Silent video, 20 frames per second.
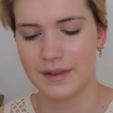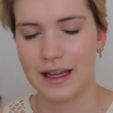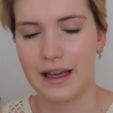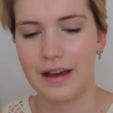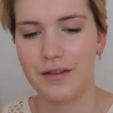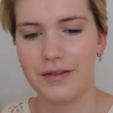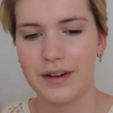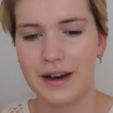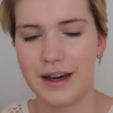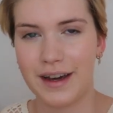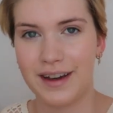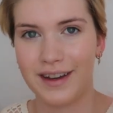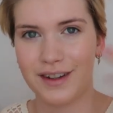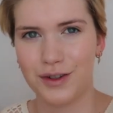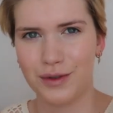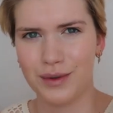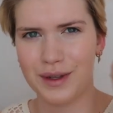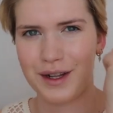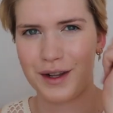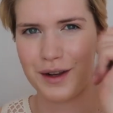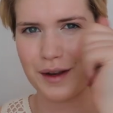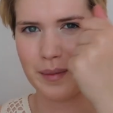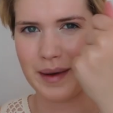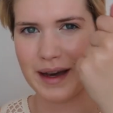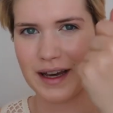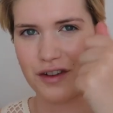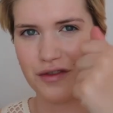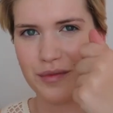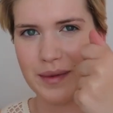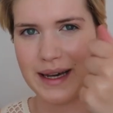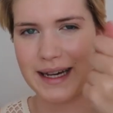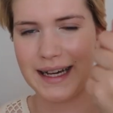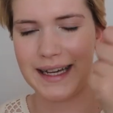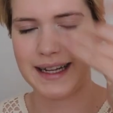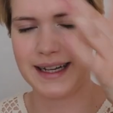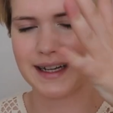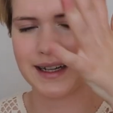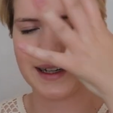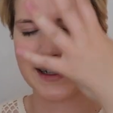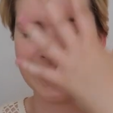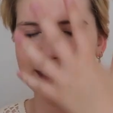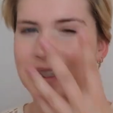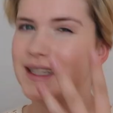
if I do it on the back of my hand,